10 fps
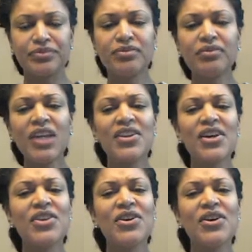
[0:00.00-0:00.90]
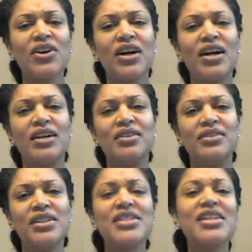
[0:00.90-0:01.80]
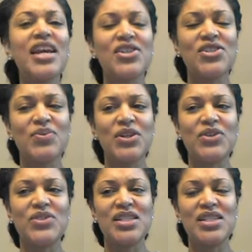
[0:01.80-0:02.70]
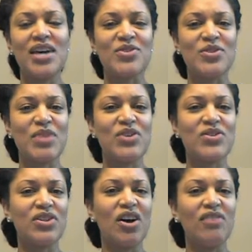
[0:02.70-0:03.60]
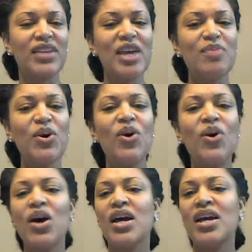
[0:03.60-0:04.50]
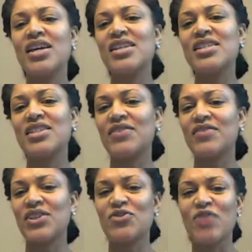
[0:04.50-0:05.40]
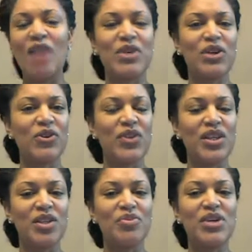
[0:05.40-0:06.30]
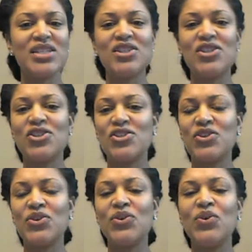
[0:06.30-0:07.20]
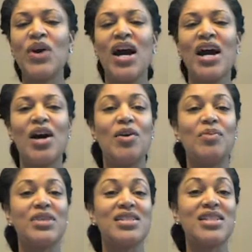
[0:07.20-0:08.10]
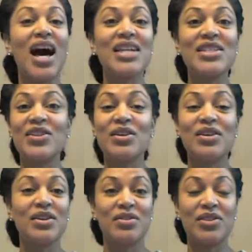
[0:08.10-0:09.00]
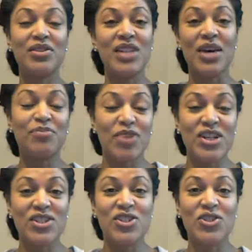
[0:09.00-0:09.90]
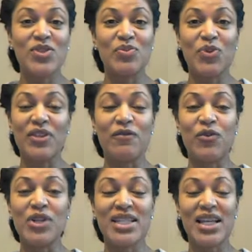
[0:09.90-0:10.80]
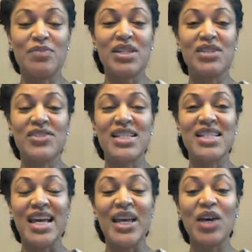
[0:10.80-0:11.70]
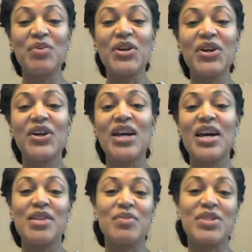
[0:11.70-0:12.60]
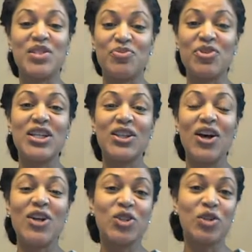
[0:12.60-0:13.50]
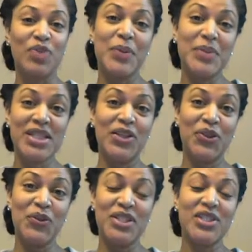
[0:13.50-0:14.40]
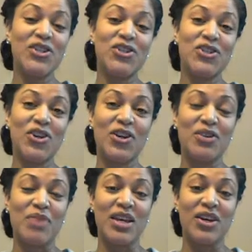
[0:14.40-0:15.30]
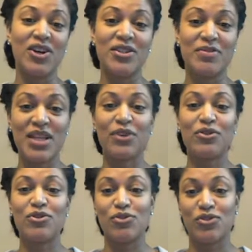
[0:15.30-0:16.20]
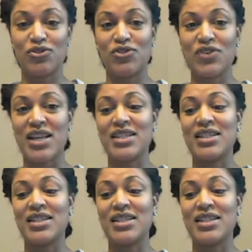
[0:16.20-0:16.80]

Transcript: another indication where you see doctors may use it off-label is if there's rapid growth in the breast tissue, the size of the breast tissue is more than 4 centimeters in diameter. That means it's pretty large. You can probably see it through a t-shirt. It might cause some psychosocial stress.